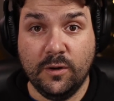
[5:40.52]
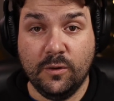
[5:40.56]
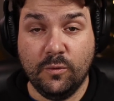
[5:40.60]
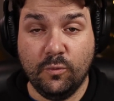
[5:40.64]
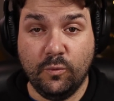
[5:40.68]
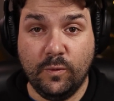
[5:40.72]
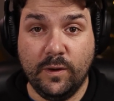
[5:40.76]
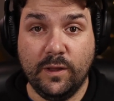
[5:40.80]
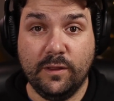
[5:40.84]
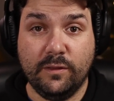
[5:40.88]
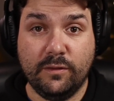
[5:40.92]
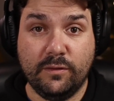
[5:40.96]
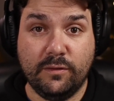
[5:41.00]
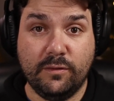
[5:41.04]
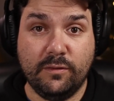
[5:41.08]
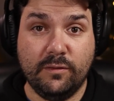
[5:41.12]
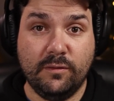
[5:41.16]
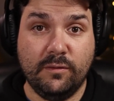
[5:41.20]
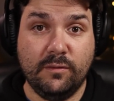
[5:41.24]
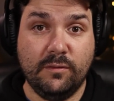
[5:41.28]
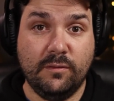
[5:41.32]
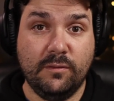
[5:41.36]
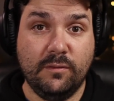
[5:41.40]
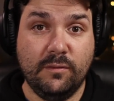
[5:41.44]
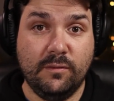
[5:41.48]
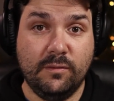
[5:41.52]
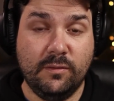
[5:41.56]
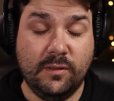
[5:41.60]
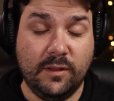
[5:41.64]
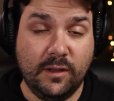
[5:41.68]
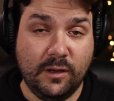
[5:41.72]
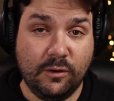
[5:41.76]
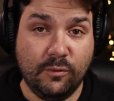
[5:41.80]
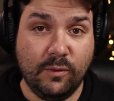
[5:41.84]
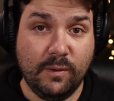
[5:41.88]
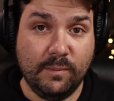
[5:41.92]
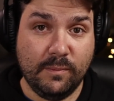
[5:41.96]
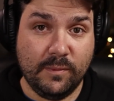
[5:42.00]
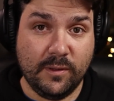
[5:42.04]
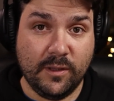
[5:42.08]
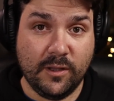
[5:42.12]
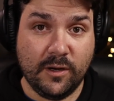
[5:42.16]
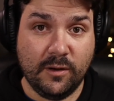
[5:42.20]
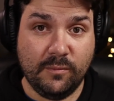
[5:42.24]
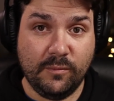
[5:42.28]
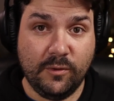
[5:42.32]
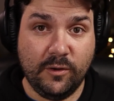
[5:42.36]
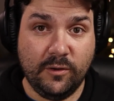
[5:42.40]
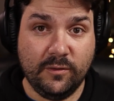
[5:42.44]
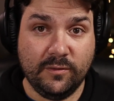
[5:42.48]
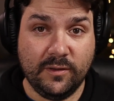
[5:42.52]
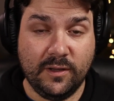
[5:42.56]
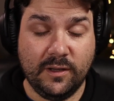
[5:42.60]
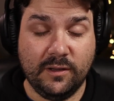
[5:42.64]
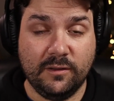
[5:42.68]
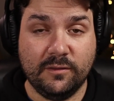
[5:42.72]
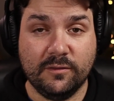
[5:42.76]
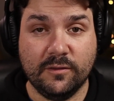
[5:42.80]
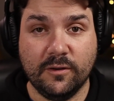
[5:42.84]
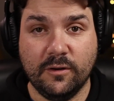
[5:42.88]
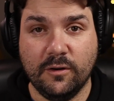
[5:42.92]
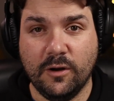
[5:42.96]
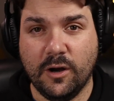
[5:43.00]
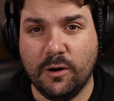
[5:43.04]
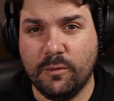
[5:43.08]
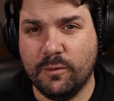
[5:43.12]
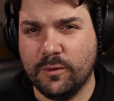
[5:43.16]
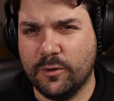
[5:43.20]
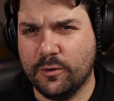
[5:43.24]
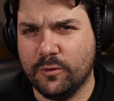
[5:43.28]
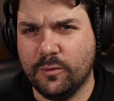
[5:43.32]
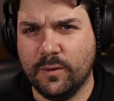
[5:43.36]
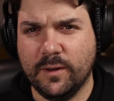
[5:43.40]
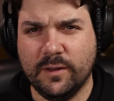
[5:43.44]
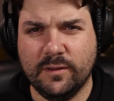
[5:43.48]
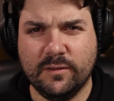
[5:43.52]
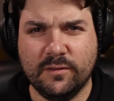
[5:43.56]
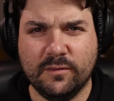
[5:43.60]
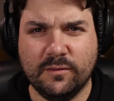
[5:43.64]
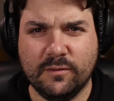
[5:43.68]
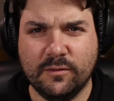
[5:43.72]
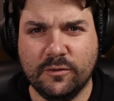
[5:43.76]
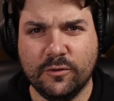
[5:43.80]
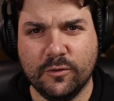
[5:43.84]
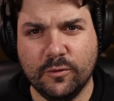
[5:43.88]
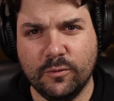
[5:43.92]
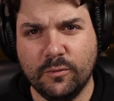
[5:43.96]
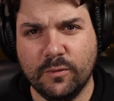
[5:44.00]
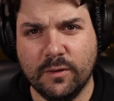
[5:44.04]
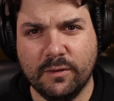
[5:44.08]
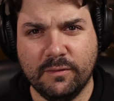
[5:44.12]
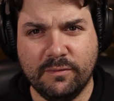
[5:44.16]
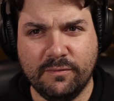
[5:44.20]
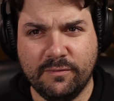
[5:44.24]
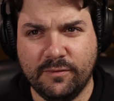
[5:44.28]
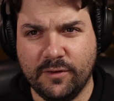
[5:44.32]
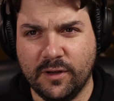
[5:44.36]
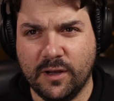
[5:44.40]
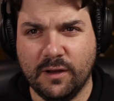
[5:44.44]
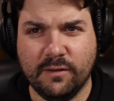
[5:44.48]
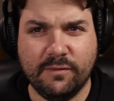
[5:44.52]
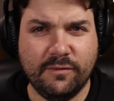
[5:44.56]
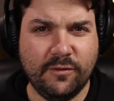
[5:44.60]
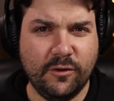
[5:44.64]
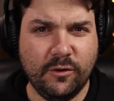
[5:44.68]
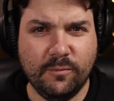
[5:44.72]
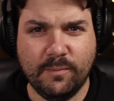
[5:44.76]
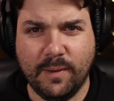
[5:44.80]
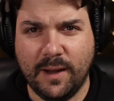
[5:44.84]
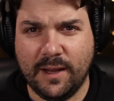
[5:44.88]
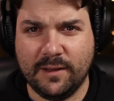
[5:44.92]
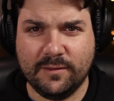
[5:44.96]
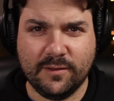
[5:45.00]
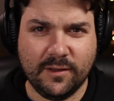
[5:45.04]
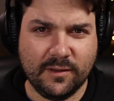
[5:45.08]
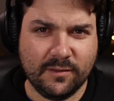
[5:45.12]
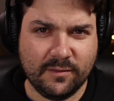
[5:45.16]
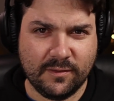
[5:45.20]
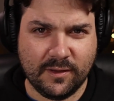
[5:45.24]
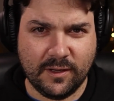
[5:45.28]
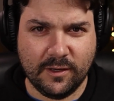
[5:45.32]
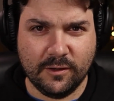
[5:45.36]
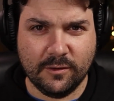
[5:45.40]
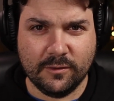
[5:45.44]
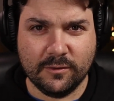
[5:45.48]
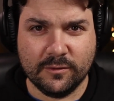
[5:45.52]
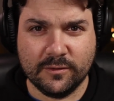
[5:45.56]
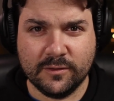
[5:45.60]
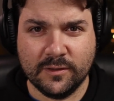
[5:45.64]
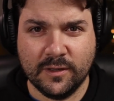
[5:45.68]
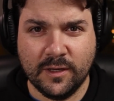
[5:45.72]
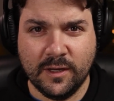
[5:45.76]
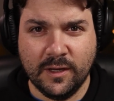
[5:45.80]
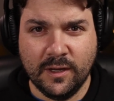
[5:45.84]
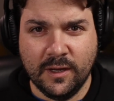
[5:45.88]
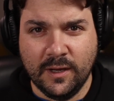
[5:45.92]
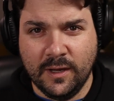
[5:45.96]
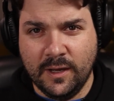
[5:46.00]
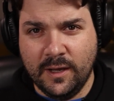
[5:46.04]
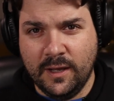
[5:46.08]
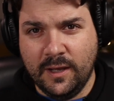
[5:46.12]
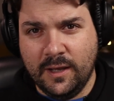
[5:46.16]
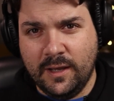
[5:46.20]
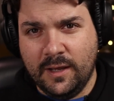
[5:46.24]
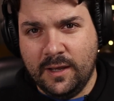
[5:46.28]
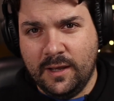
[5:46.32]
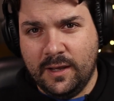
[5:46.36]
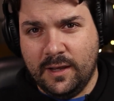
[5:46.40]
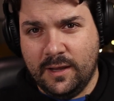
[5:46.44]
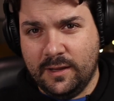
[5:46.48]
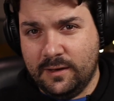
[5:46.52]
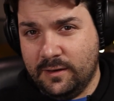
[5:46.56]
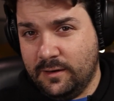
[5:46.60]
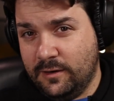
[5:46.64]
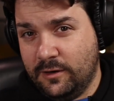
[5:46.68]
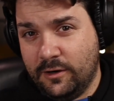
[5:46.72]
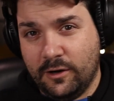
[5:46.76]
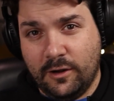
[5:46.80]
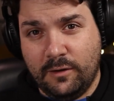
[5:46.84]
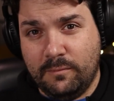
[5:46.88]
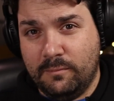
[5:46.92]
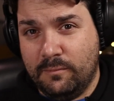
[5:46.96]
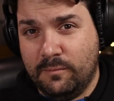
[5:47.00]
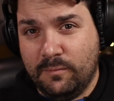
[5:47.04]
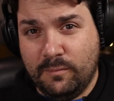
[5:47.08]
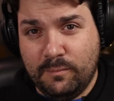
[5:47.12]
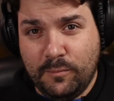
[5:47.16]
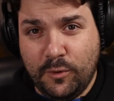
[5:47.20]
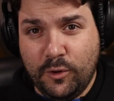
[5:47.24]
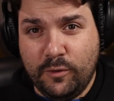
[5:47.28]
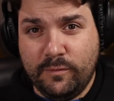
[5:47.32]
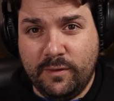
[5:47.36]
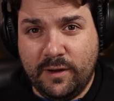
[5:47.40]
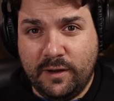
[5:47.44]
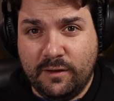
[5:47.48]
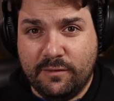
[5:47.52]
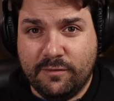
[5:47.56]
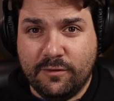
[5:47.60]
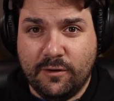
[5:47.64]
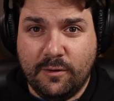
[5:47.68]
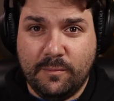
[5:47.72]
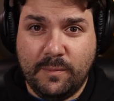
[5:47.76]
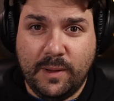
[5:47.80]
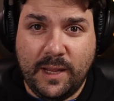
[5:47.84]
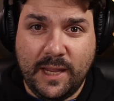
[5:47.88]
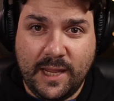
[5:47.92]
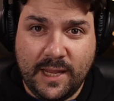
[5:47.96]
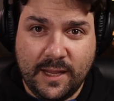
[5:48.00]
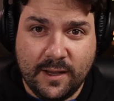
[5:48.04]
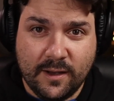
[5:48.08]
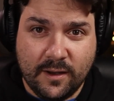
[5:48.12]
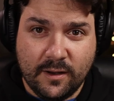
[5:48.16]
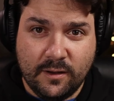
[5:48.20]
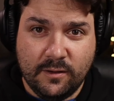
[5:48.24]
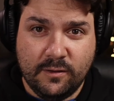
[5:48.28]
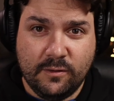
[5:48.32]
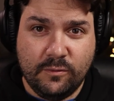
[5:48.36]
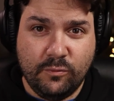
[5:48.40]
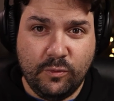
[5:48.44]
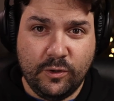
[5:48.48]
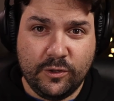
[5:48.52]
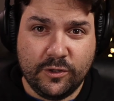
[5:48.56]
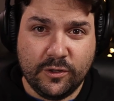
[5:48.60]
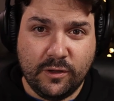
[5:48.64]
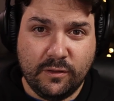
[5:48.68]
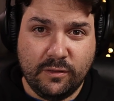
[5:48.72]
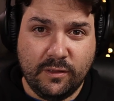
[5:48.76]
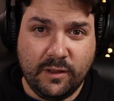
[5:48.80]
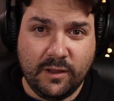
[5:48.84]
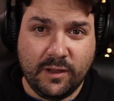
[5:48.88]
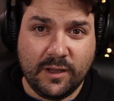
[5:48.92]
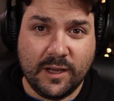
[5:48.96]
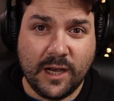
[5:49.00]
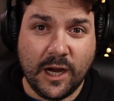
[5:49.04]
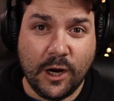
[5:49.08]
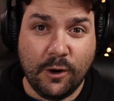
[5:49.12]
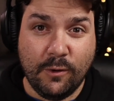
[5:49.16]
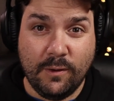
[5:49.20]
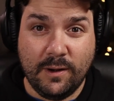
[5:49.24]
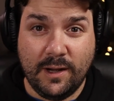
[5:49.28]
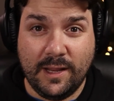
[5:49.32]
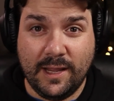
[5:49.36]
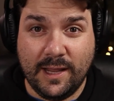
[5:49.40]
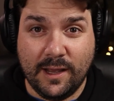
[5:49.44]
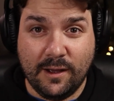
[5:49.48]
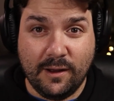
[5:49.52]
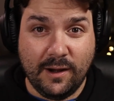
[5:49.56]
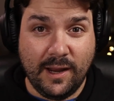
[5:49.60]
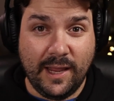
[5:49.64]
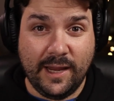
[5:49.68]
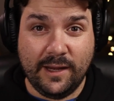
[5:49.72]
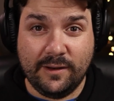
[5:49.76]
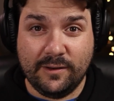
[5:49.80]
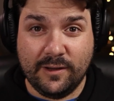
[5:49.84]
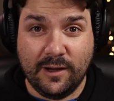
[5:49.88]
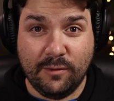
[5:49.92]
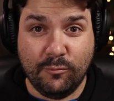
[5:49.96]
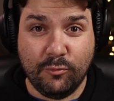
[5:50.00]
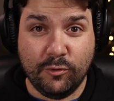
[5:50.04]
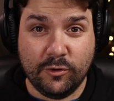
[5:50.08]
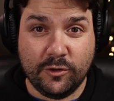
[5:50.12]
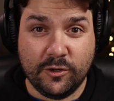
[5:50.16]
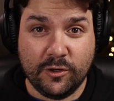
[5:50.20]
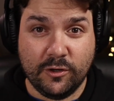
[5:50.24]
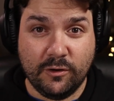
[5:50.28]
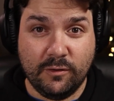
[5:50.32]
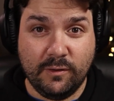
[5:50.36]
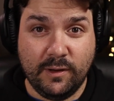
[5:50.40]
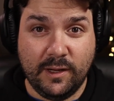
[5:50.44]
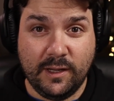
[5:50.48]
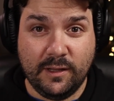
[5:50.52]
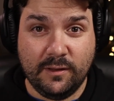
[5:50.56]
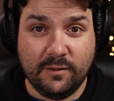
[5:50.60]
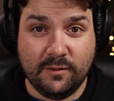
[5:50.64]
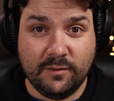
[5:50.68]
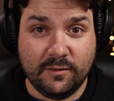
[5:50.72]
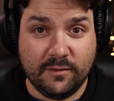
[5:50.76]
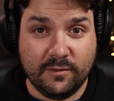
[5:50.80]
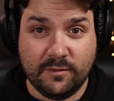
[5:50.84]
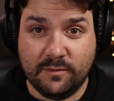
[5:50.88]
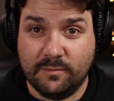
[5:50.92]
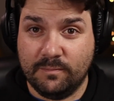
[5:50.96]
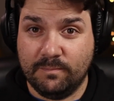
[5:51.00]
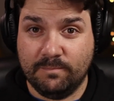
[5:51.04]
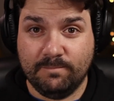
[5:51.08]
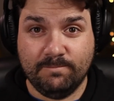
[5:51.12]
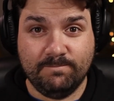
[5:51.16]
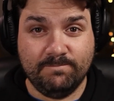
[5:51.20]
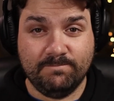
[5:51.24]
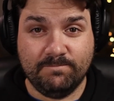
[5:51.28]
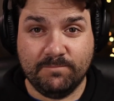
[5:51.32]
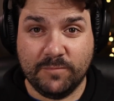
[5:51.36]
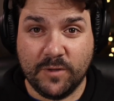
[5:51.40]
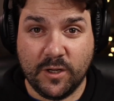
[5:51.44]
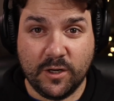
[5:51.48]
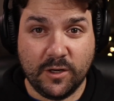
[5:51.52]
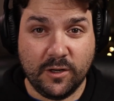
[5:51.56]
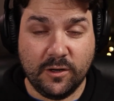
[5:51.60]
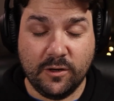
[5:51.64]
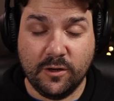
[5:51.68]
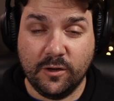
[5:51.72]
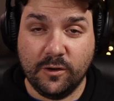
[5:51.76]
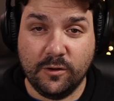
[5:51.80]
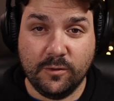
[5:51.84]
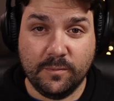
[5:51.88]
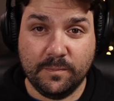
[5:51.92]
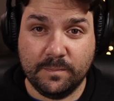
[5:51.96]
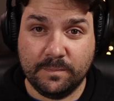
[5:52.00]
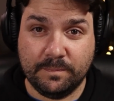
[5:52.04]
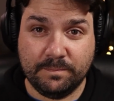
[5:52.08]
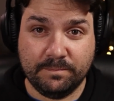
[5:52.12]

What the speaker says: with the equipment that I'm using. So I would always do a few basic skills. You know, moving from here, which I think currently our lake temperature is, I don't know,